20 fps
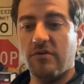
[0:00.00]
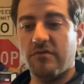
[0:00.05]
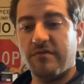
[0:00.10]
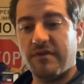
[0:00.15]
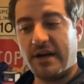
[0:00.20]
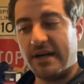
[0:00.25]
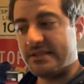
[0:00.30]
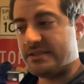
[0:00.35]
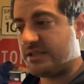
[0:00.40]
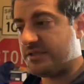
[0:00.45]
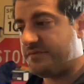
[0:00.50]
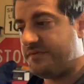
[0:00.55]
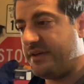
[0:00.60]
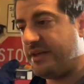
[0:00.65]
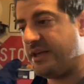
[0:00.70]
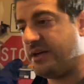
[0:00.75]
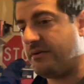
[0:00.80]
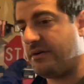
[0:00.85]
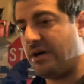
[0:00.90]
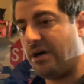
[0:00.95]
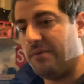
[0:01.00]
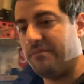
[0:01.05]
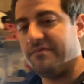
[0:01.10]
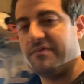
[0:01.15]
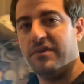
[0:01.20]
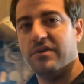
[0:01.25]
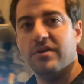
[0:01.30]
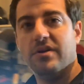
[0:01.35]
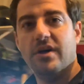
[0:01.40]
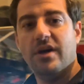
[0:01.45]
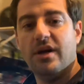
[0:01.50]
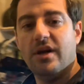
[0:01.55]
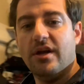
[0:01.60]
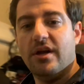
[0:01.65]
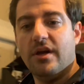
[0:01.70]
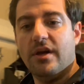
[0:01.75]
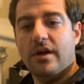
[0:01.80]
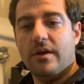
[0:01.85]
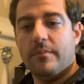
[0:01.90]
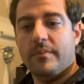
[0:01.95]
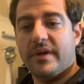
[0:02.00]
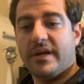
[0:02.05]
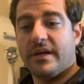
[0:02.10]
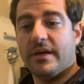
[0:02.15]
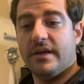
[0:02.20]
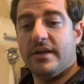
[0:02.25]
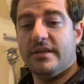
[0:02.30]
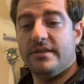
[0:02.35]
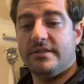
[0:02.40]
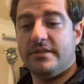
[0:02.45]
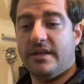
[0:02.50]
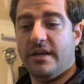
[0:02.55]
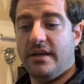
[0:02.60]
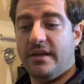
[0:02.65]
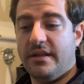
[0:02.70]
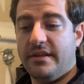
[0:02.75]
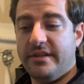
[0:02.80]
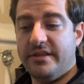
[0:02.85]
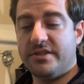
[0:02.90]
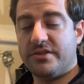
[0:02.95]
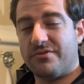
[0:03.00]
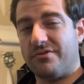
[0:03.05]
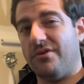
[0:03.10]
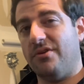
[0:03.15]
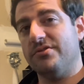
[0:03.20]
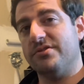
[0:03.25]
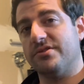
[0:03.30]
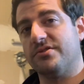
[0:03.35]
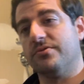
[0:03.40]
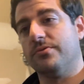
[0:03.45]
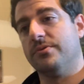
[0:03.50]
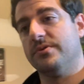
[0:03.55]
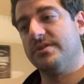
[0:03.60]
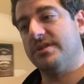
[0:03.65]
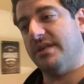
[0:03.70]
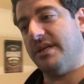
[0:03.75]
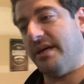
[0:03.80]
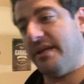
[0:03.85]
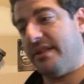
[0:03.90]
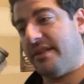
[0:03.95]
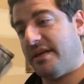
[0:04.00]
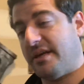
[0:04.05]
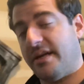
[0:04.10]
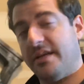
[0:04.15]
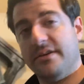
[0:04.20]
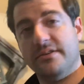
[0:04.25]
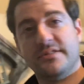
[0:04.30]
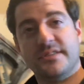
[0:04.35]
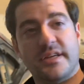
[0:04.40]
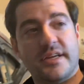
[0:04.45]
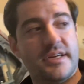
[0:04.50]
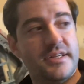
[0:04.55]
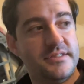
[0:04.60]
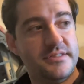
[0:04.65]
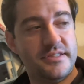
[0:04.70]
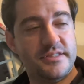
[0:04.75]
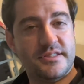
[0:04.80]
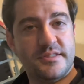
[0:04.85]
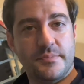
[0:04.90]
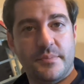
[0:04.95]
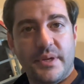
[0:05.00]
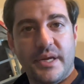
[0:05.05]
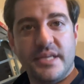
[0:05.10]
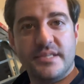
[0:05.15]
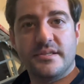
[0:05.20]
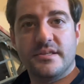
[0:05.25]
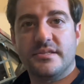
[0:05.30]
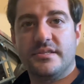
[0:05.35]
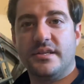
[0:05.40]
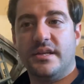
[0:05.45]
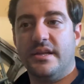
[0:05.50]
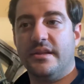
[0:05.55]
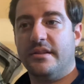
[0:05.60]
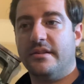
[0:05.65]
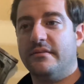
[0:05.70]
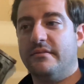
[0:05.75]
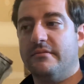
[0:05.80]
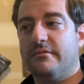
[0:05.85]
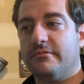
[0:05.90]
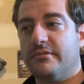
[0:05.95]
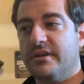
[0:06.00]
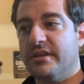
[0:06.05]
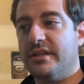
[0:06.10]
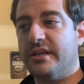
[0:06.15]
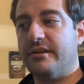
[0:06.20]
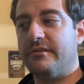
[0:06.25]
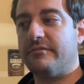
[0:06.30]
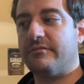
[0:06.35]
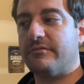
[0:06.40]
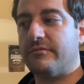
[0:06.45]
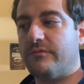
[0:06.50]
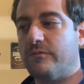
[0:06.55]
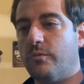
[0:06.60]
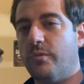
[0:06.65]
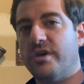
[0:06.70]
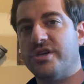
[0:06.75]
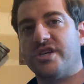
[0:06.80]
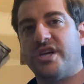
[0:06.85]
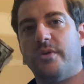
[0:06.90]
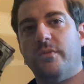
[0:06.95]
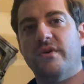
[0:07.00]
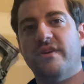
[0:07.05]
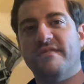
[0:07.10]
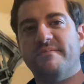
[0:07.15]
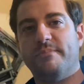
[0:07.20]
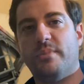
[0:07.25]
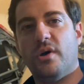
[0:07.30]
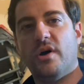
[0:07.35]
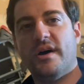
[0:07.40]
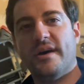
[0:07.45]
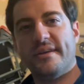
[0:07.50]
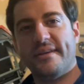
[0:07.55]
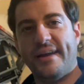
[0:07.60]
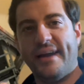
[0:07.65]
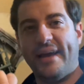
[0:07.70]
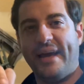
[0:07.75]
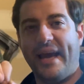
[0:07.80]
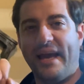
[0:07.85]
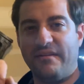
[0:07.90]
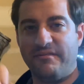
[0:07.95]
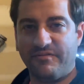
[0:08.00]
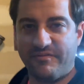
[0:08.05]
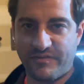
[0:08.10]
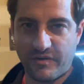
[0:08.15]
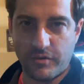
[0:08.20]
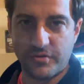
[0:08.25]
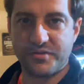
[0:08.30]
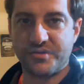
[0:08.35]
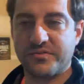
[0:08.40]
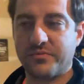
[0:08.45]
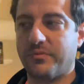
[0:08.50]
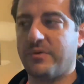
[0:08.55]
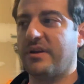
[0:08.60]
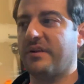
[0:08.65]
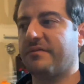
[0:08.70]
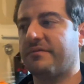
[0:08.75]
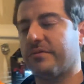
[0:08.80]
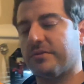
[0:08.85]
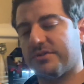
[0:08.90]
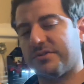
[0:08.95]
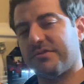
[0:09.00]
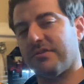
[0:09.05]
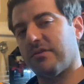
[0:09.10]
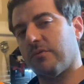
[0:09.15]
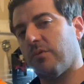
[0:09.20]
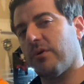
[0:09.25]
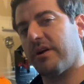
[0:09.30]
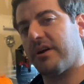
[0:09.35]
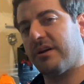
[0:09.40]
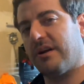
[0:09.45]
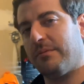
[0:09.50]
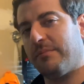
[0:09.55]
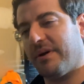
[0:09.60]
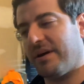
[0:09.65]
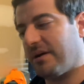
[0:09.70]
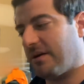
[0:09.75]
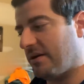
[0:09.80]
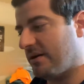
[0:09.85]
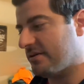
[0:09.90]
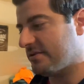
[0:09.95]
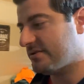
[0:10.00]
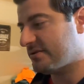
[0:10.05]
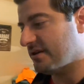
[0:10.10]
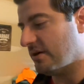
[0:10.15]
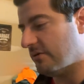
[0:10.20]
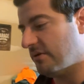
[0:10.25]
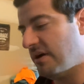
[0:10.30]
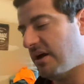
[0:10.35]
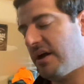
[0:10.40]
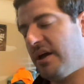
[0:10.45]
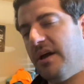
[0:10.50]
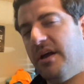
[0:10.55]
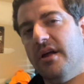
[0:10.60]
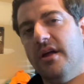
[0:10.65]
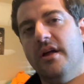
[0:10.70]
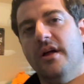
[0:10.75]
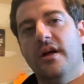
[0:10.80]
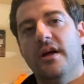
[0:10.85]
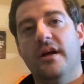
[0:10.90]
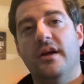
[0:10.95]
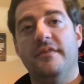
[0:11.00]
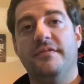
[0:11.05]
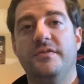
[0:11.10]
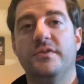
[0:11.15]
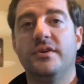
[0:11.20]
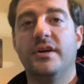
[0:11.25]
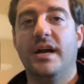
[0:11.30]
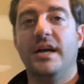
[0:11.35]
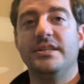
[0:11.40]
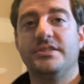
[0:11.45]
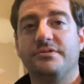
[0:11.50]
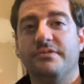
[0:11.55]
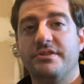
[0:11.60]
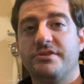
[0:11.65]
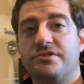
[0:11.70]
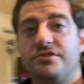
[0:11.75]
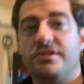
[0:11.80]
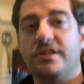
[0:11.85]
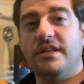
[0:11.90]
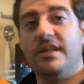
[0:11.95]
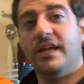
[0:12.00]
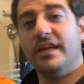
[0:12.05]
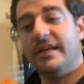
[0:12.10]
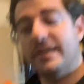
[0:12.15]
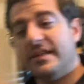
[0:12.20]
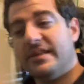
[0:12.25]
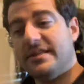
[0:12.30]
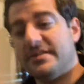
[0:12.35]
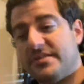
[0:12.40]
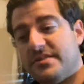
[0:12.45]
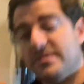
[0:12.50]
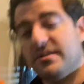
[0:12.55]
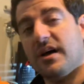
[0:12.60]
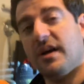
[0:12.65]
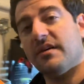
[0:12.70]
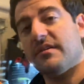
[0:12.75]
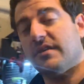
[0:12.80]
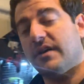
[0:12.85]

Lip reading: finds this video helpful, because these are all the tools that I think I use on a consistent basis, and I really wish I would have bought at first when I first started working on my car. So if you guys are interested in any of this stuff,